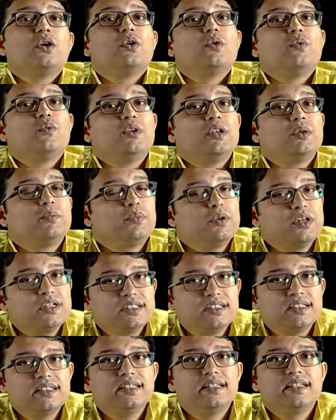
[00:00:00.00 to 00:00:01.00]
When a
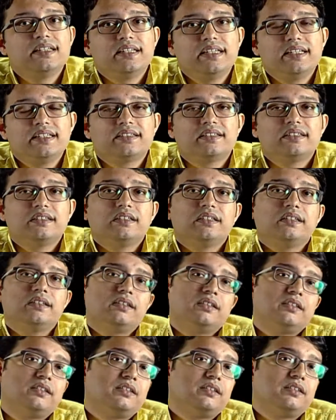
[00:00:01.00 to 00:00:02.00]
person narrates
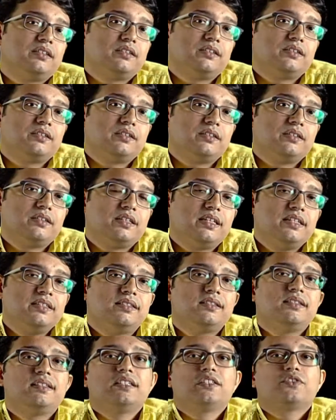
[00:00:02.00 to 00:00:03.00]

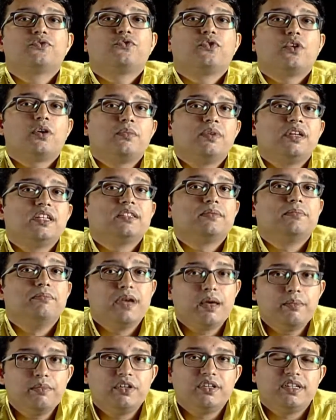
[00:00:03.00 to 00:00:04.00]
incidents from his
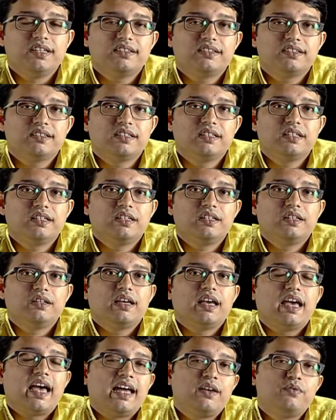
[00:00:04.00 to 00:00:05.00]
memories
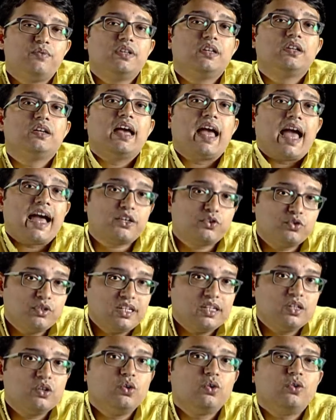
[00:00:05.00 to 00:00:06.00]
and we
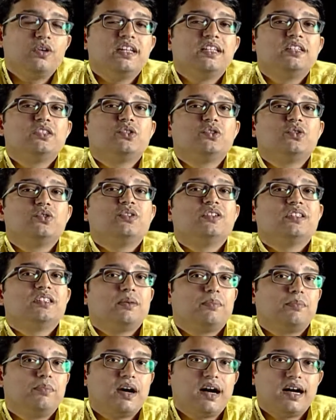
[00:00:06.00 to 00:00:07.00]
actually go into the
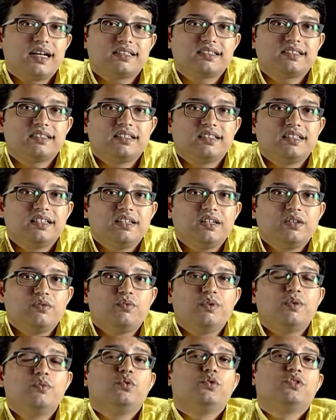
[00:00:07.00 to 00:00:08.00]
past,
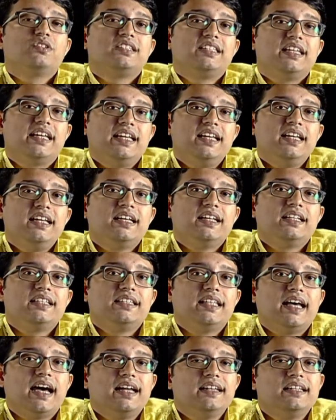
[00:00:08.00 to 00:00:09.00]
we would say
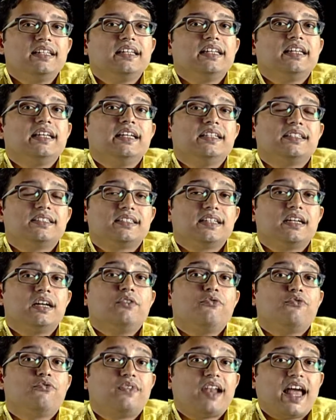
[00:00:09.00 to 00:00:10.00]
that it's a
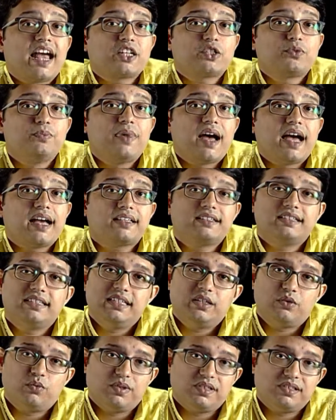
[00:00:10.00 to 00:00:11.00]
flashback
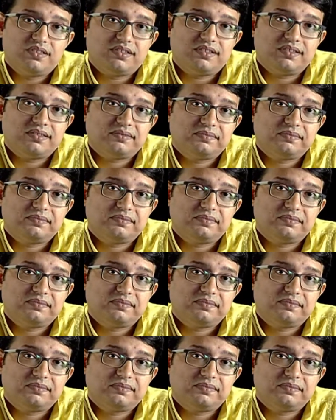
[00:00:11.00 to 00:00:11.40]
sequence.